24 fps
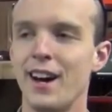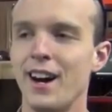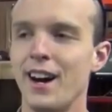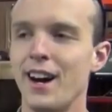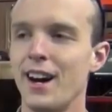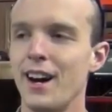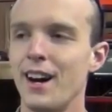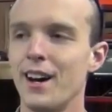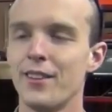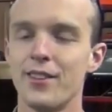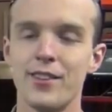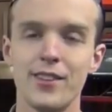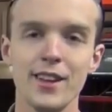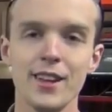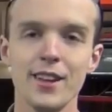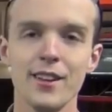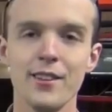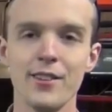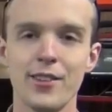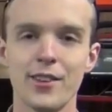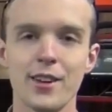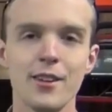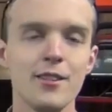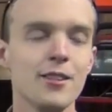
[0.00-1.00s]
Uh, steel
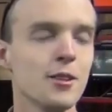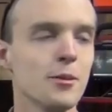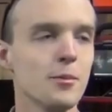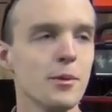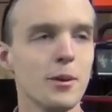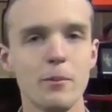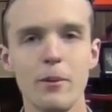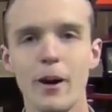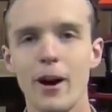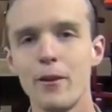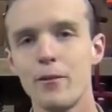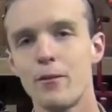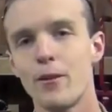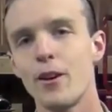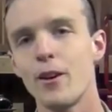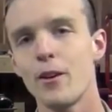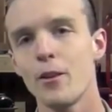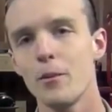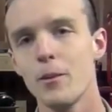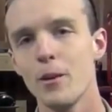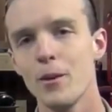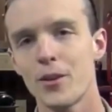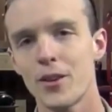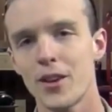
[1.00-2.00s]
is going to be by far
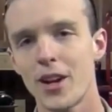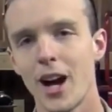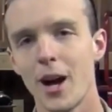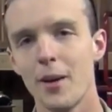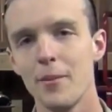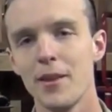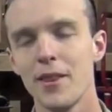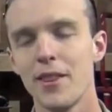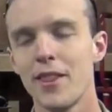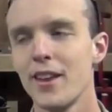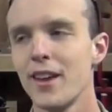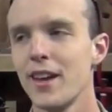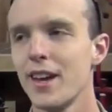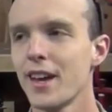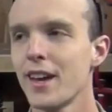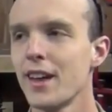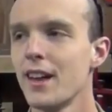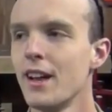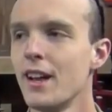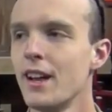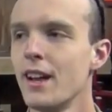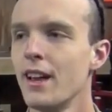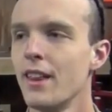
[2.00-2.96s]
the most common thing